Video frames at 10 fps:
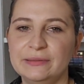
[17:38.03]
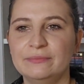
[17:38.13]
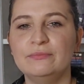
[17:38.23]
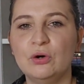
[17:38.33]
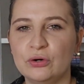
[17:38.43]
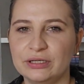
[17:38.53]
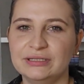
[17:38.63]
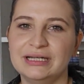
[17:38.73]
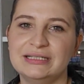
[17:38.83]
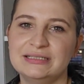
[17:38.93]
Morgan
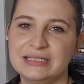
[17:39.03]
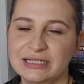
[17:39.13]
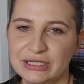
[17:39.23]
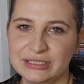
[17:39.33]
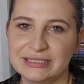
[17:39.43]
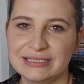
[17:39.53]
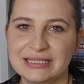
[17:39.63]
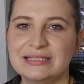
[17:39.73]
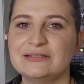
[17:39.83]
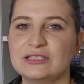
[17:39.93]
and her
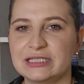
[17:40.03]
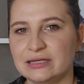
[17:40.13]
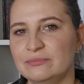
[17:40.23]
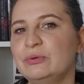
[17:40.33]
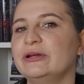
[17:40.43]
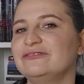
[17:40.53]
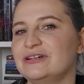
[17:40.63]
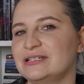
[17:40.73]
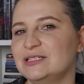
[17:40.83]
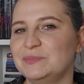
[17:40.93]
sister's
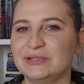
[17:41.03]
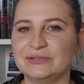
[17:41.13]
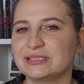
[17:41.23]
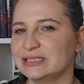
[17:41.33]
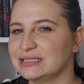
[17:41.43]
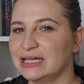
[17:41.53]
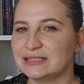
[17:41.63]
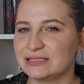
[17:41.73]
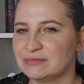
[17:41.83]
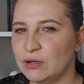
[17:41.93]
boyfriend, because there's like
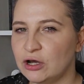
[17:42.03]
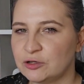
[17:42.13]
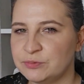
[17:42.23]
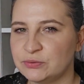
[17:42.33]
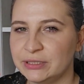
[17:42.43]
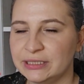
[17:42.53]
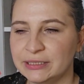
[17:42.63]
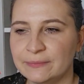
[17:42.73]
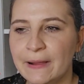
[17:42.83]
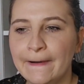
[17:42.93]
this spark between them.